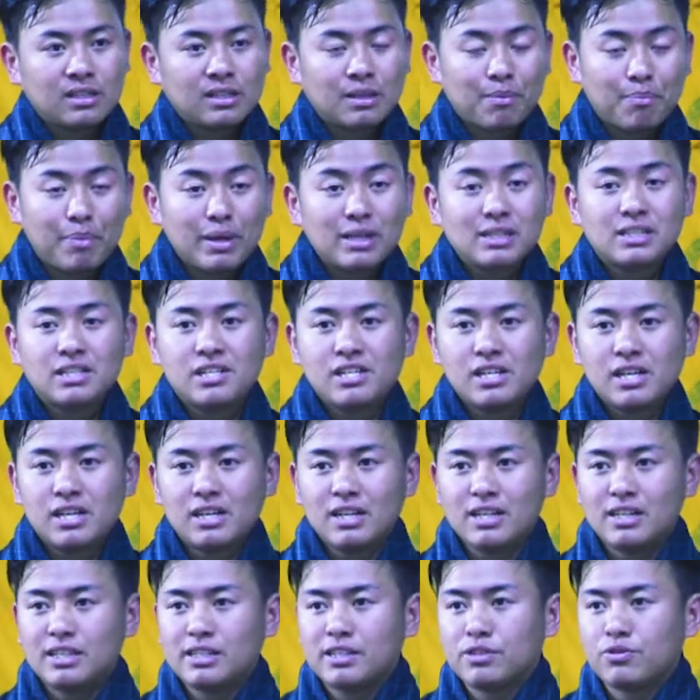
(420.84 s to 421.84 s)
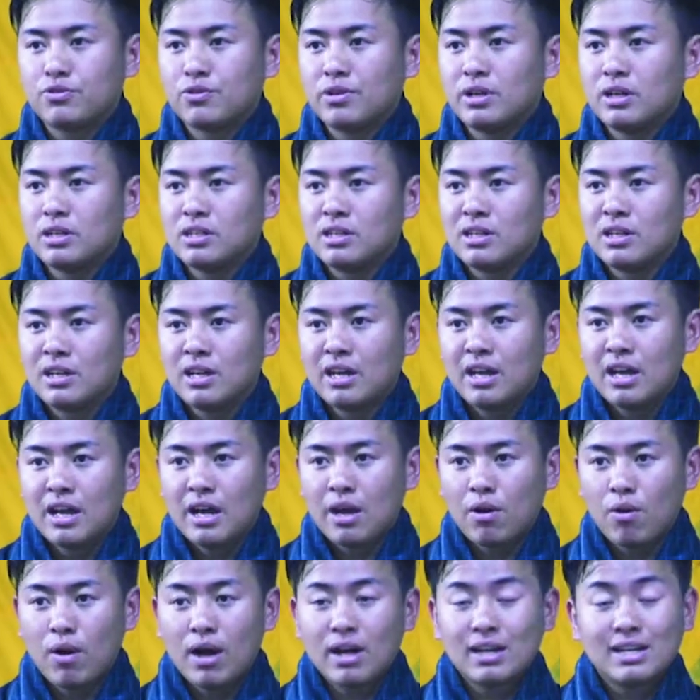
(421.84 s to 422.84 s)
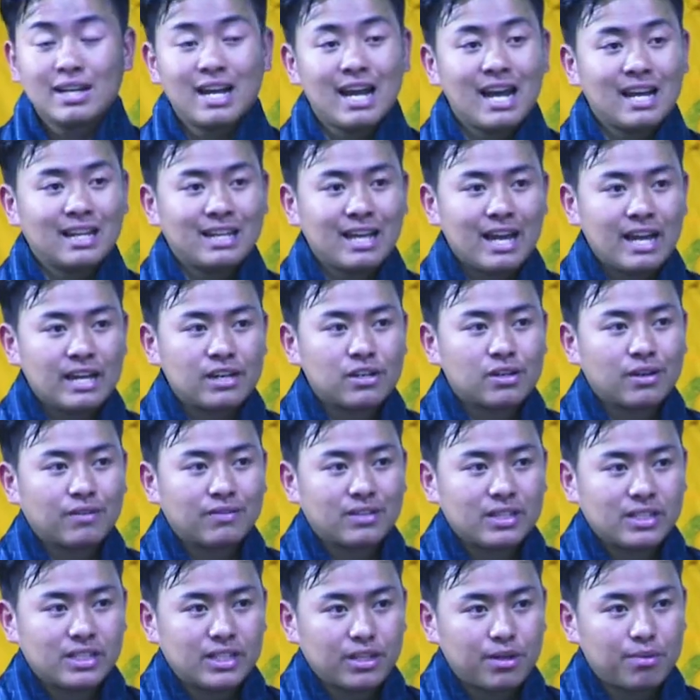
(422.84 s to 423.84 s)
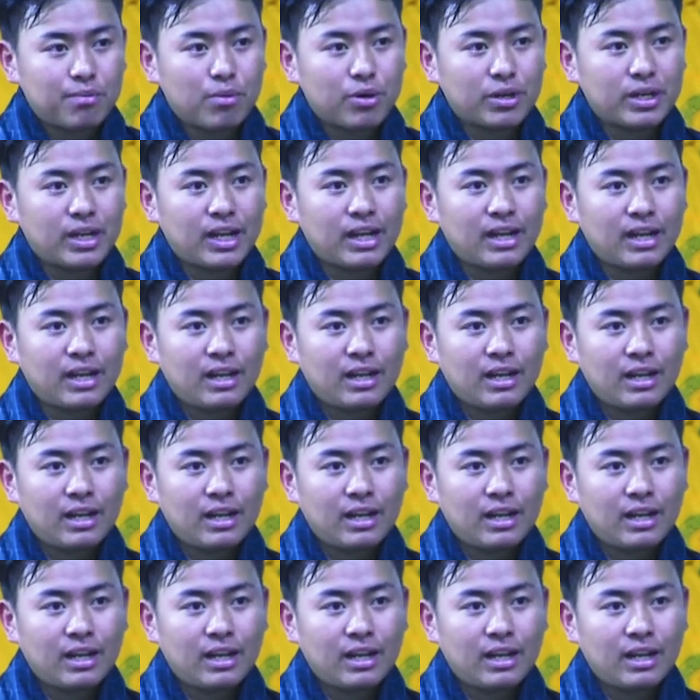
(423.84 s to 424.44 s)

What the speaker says: the best GNH student award at the end of the ceremony.